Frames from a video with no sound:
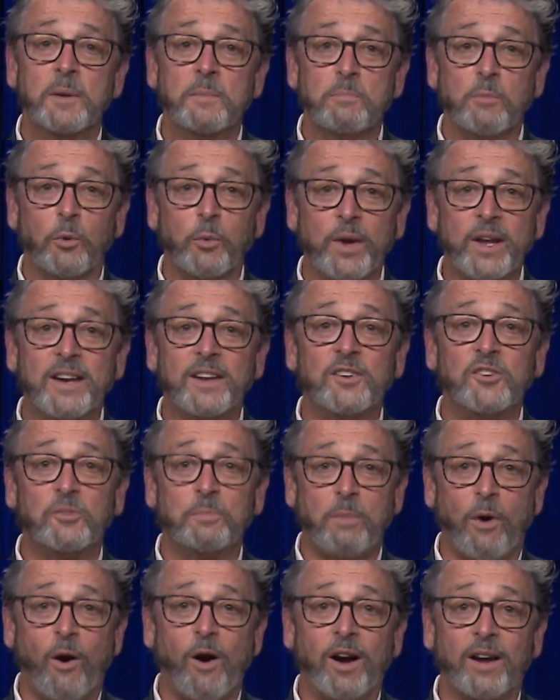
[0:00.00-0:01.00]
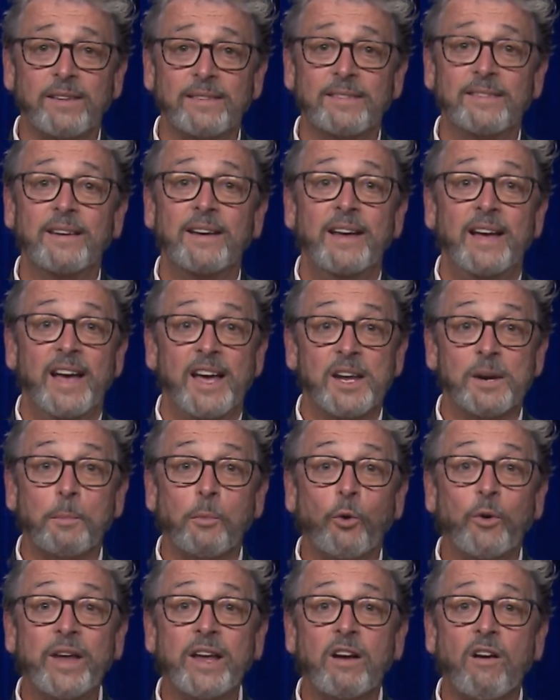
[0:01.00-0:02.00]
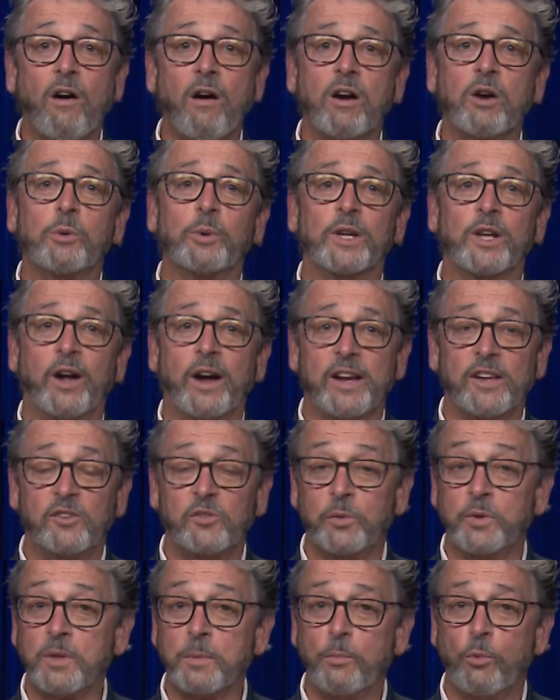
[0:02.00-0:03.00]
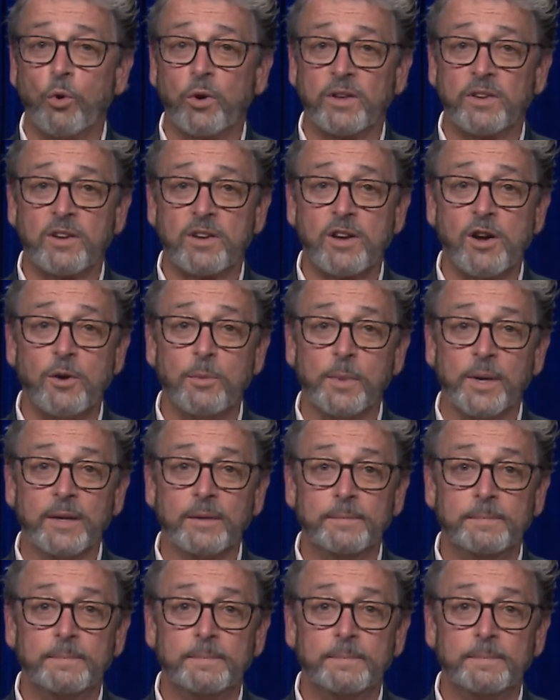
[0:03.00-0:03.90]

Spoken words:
marinas, parks, and a marine cargo alliance with the Port of Tacoma.